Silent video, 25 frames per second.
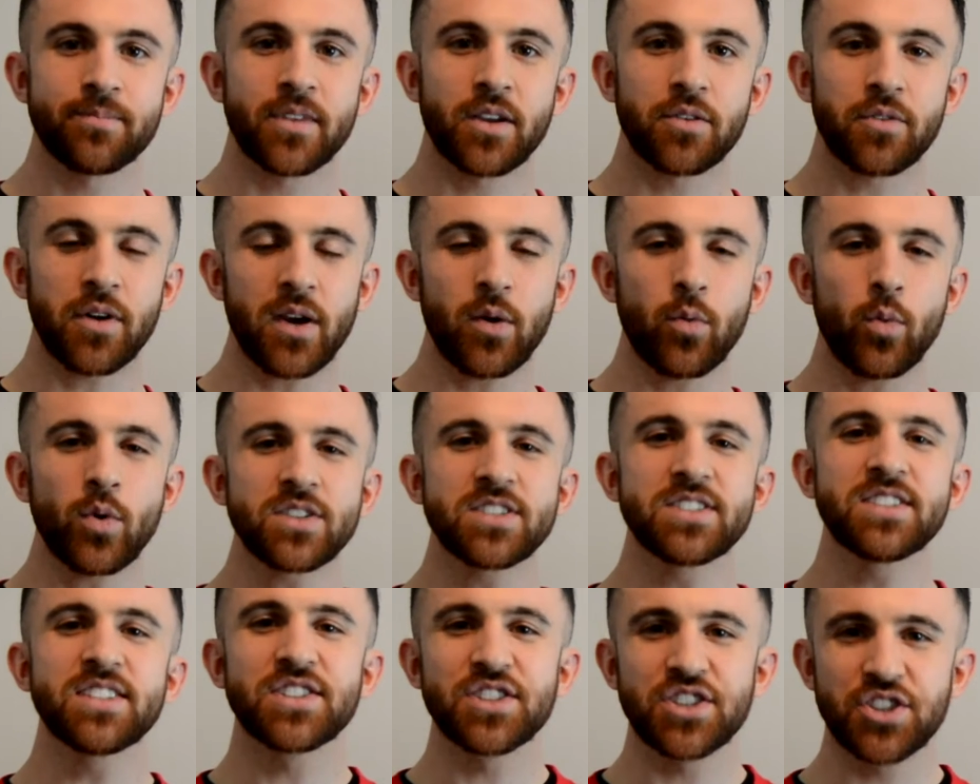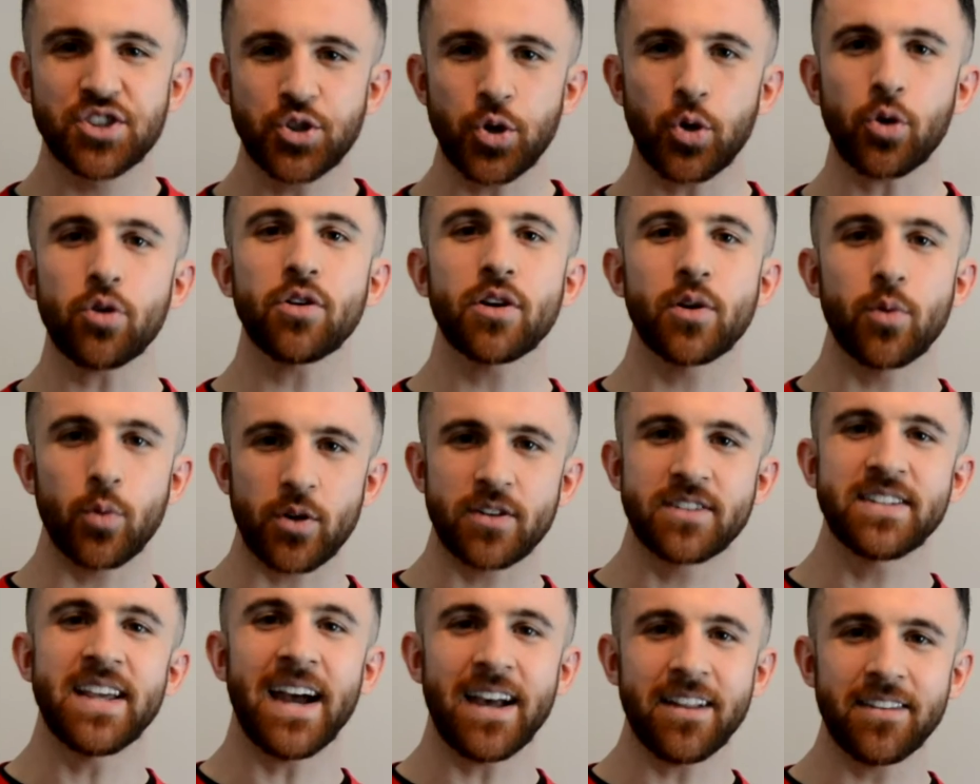Right? What's the story we're
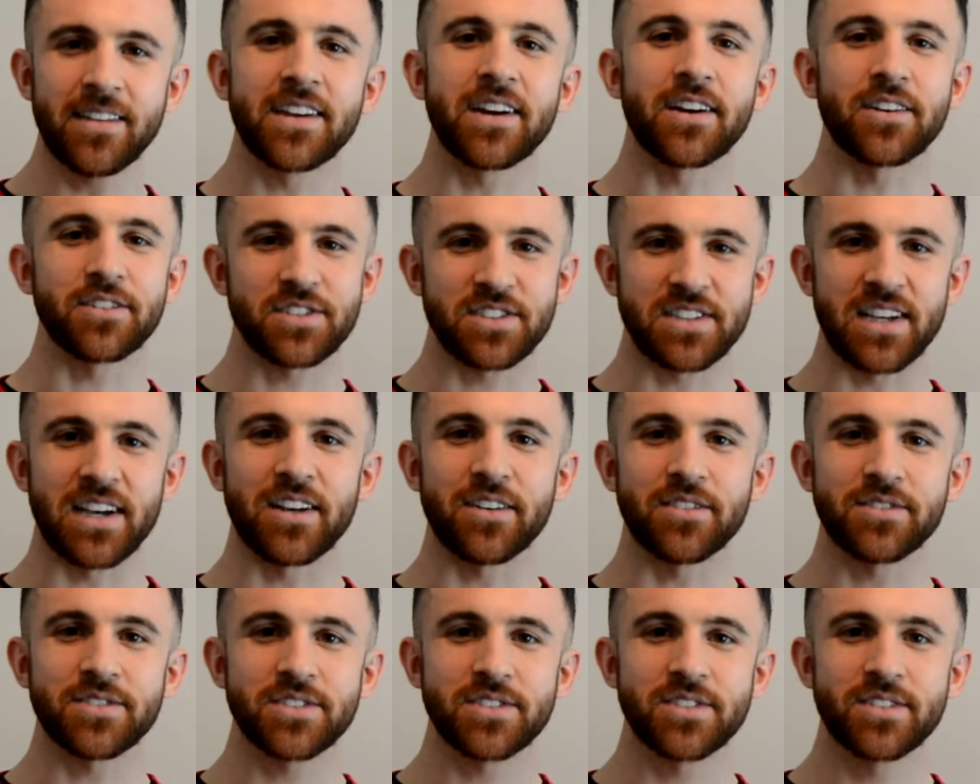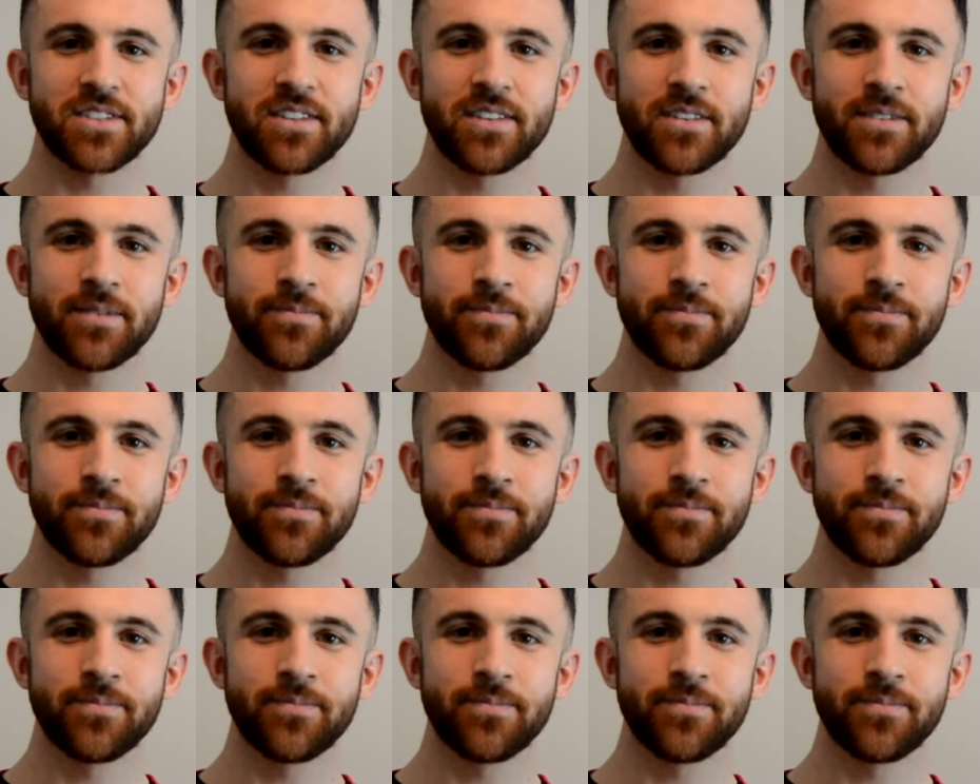telling ourselves?